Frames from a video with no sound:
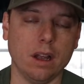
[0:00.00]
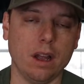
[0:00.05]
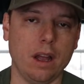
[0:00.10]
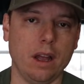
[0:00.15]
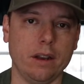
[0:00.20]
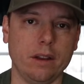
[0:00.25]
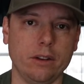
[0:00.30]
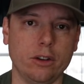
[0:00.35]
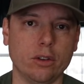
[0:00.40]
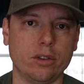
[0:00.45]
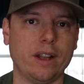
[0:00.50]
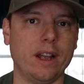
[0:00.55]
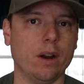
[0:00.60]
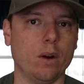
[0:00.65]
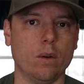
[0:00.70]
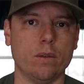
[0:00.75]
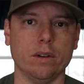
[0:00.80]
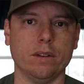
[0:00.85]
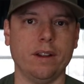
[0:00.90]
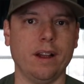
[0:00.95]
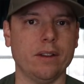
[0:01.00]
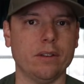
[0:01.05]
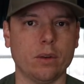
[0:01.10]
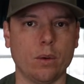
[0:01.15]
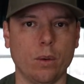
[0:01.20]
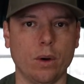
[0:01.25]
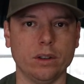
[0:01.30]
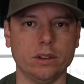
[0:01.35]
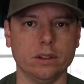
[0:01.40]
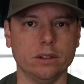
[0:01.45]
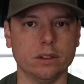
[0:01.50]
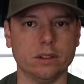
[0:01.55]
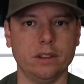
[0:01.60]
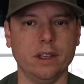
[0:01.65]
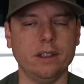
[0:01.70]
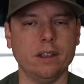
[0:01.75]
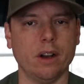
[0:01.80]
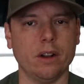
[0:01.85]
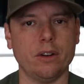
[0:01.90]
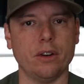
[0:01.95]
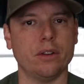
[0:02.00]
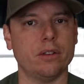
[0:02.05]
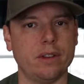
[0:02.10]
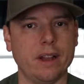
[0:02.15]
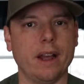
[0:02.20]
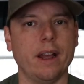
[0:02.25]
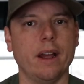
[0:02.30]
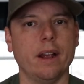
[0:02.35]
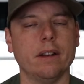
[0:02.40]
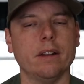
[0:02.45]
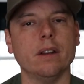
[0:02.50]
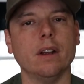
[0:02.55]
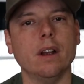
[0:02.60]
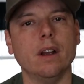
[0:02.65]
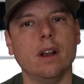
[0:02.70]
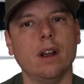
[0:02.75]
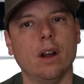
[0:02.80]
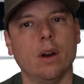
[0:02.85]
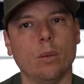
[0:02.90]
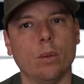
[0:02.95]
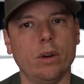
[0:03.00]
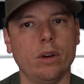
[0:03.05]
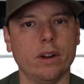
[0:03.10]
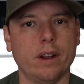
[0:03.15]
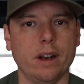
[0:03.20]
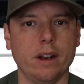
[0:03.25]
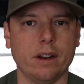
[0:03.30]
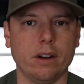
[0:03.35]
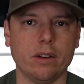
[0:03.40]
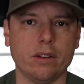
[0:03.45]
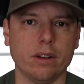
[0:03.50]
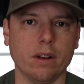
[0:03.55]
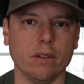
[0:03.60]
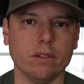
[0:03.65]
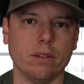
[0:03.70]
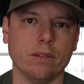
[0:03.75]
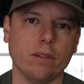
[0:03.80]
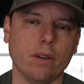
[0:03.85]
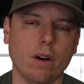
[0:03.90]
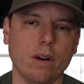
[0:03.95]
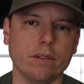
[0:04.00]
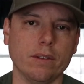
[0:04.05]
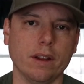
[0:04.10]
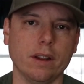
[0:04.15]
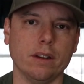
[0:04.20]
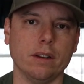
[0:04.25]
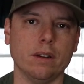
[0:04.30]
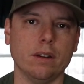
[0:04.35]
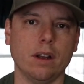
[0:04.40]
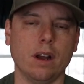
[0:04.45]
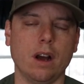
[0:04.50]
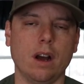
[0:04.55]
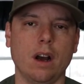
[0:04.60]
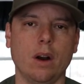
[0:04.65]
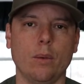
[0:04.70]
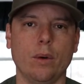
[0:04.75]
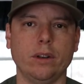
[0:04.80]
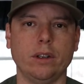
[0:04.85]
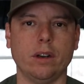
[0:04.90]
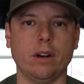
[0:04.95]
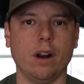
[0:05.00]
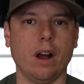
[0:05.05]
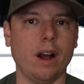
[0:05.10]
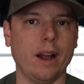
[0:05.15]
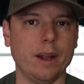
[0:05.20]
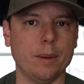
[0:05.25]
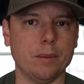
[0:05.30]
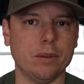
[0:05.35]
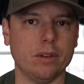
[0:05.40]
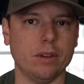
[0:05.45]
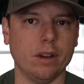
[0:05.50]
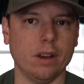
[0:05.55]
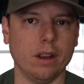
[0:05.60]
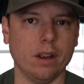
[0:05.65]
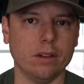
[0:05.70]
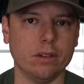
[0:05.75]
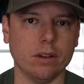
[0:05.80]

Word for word: And you just can't go over test questions, because you need to understand what you're getting yourselves involved in uh, when you're an I M C.